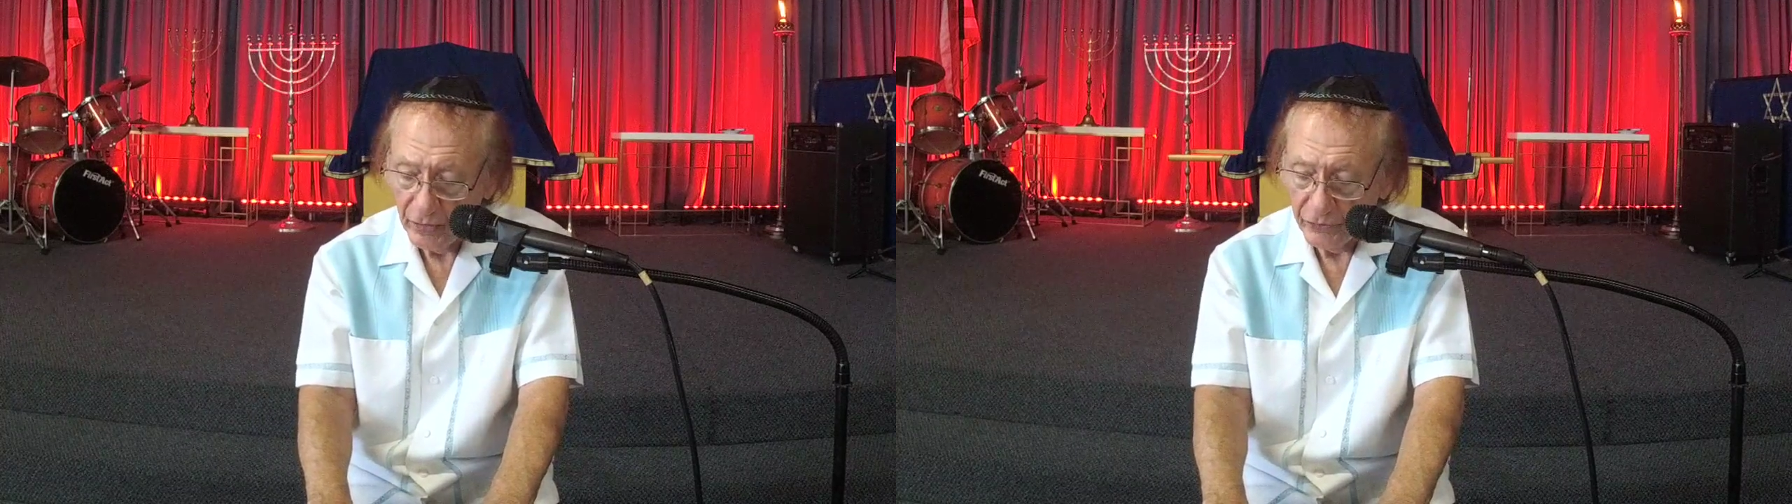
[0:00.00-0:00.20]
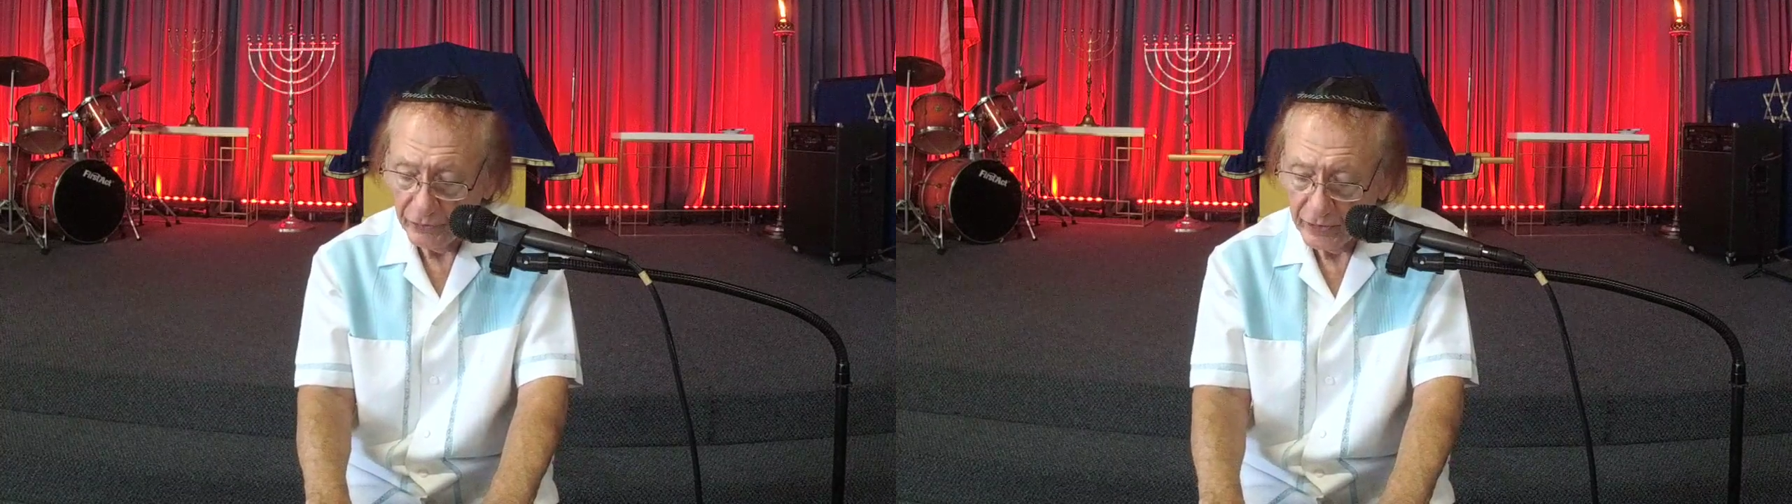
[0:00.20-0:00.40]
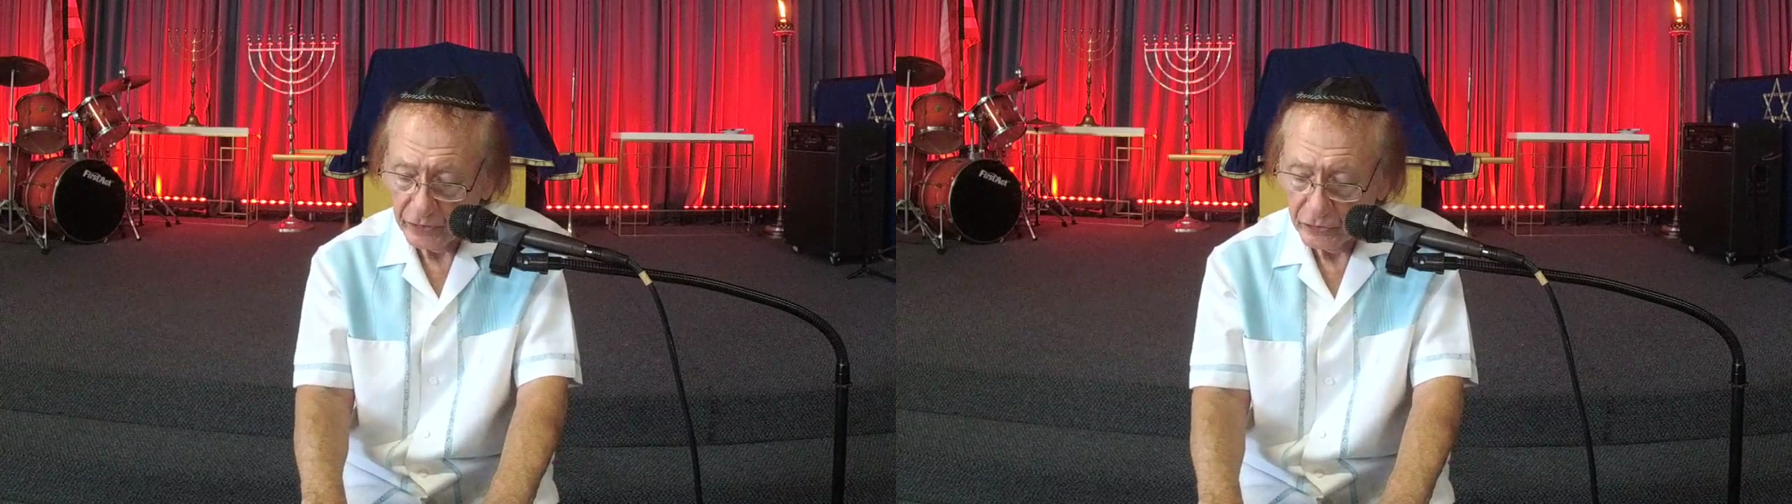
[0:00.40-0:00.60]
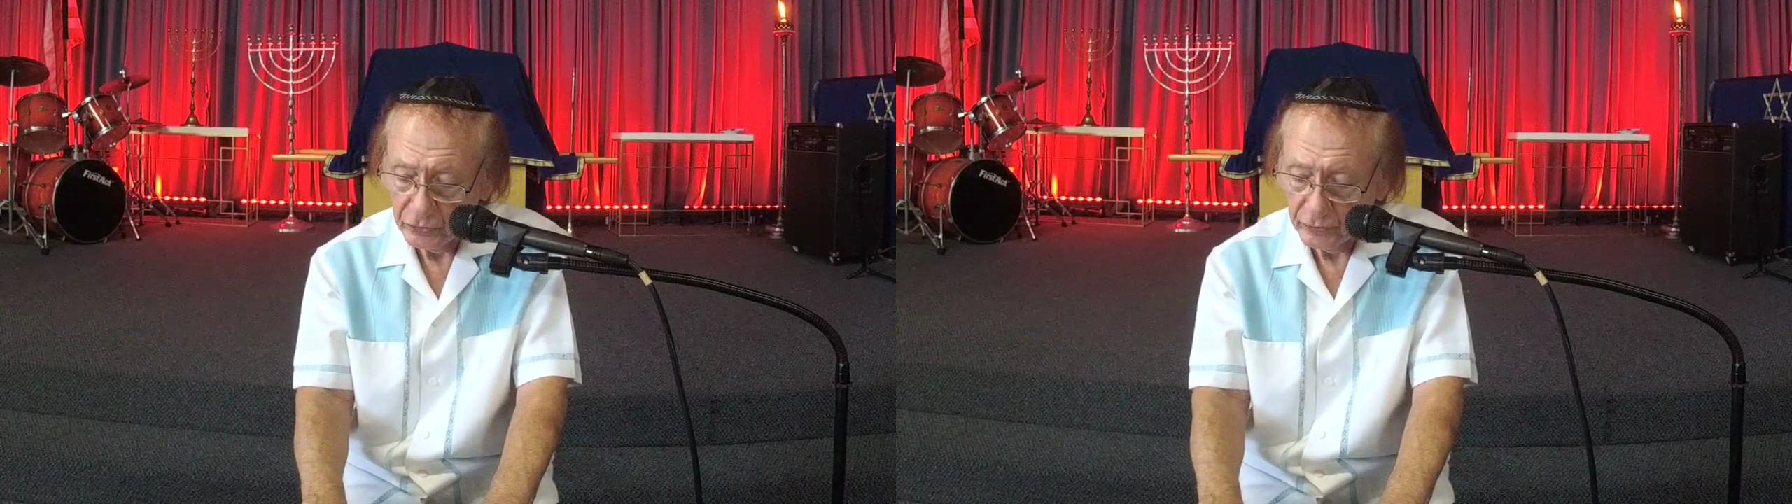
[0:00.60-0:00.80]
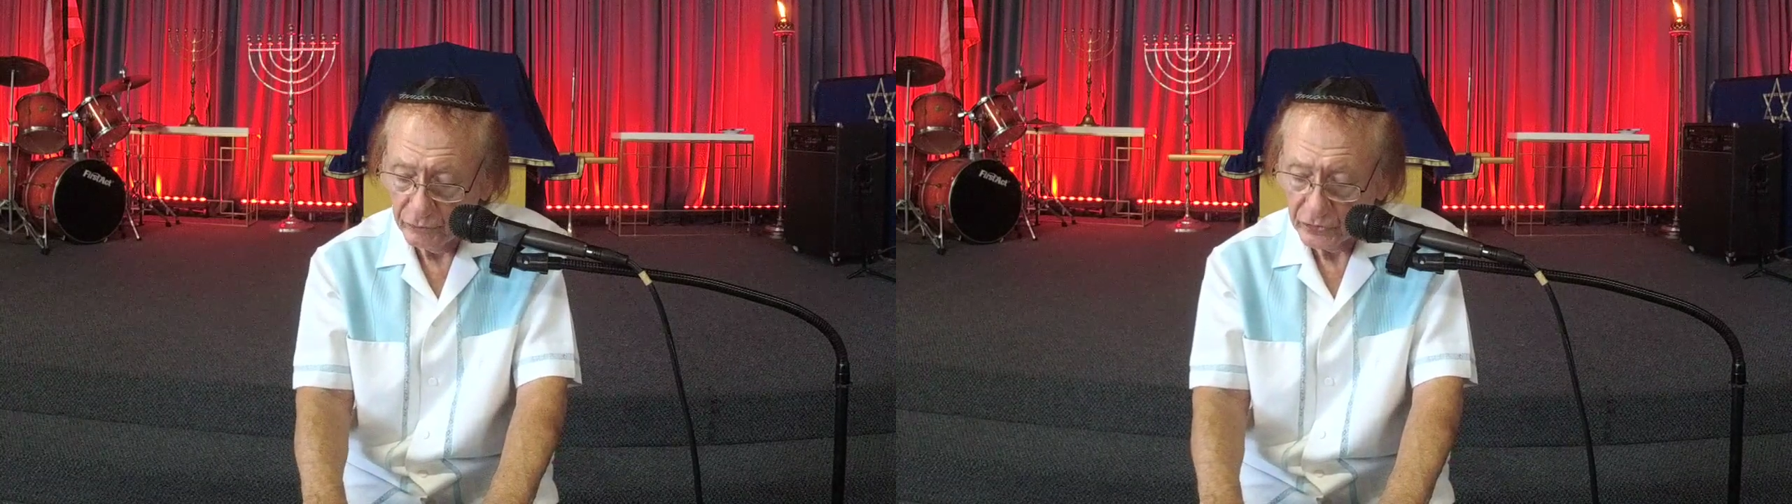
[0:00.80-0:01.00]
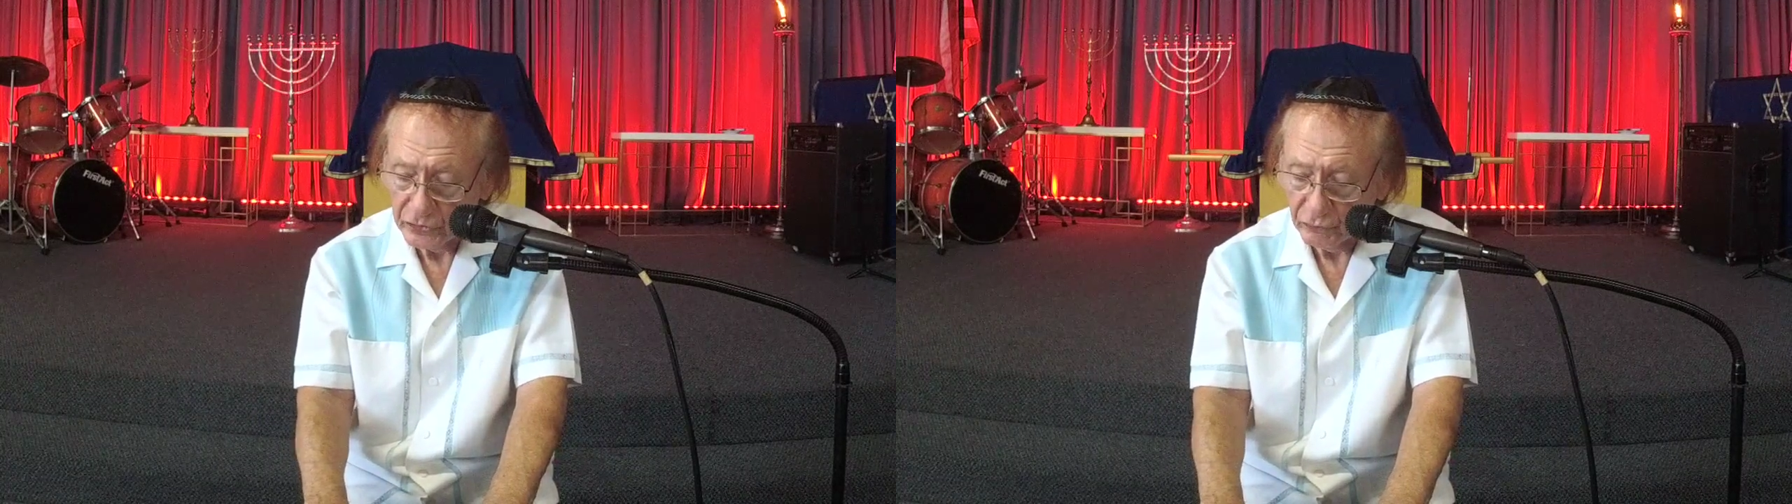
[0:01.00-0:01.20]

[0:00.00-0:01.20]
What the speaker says: 32 and verse